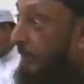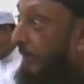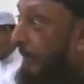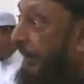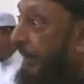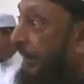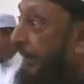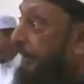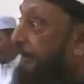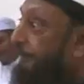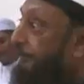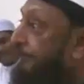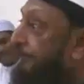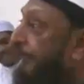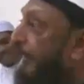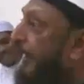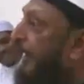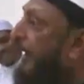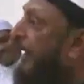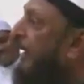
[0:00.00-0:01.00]
Okay?
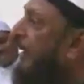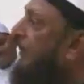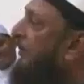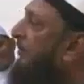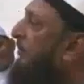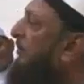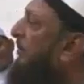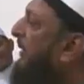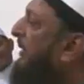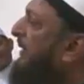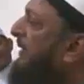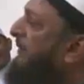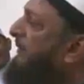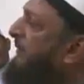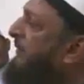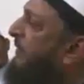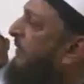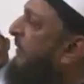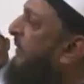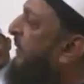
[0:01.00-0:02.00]
But
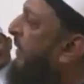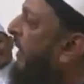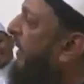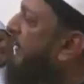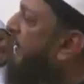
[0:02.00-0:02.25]
if you are